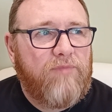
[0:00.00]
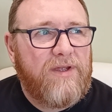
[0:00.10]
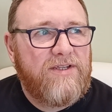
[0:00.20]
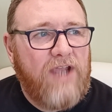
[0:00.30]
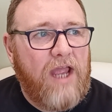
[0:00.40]

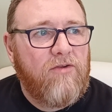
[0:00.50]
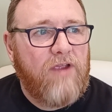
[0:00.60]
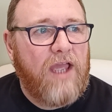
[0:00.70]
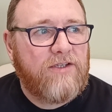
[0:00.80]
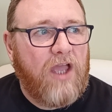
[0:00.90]
But in
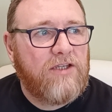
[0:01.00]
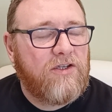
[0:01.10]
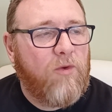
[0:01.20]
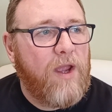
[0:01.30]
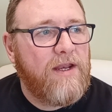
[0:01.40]
general, yeah,
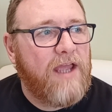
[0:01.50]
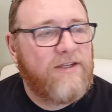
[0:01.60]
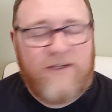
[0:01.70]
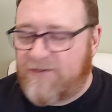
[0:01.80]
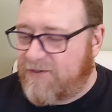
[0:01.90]
it's quite
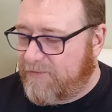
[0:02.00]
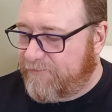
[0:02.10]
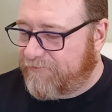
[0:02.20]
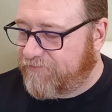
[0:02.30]
nice. It's